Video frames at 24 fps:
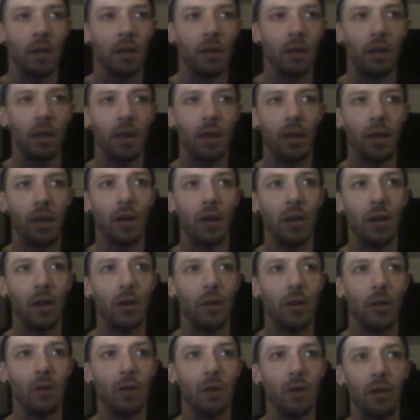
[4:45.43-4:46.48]
you
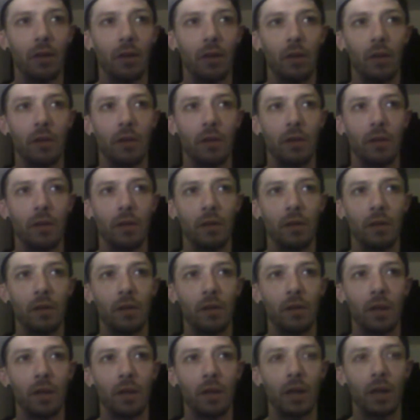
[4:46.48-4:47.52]
know,
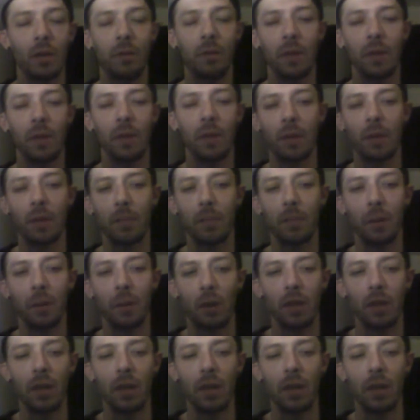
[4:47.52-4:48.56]
I would be able to
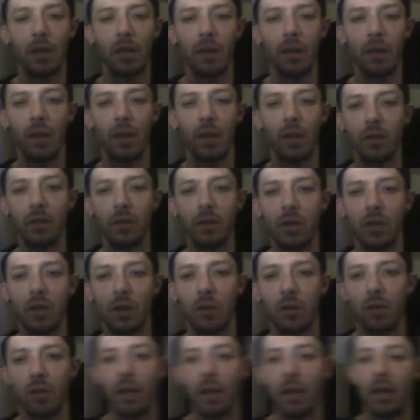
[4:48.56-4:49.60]
put like, 2,
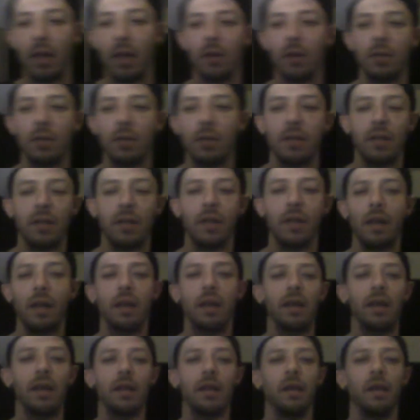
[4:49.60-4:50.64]
3 hours a
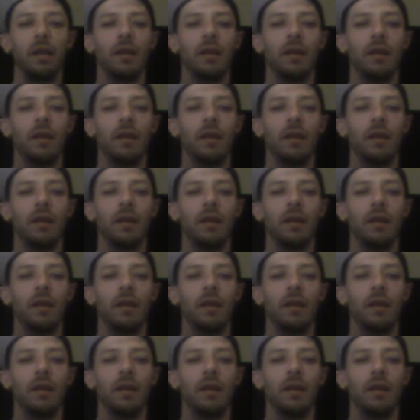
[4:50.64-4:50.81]
day.